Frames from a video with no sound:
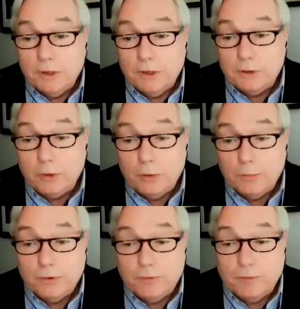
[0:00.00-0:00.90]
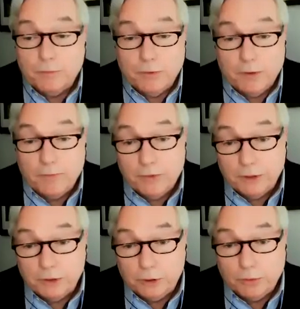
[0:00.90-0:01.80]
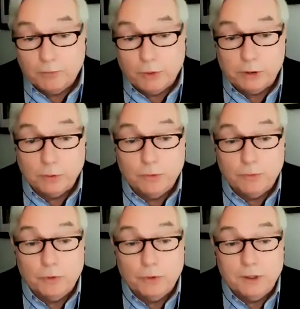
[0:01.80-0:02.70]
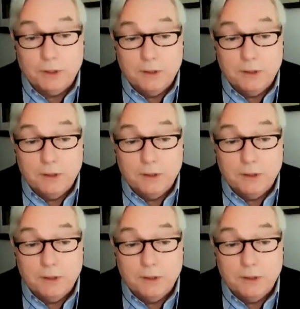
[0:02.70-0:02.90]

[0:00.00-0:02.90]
in terms of the issue of ranked choice voting.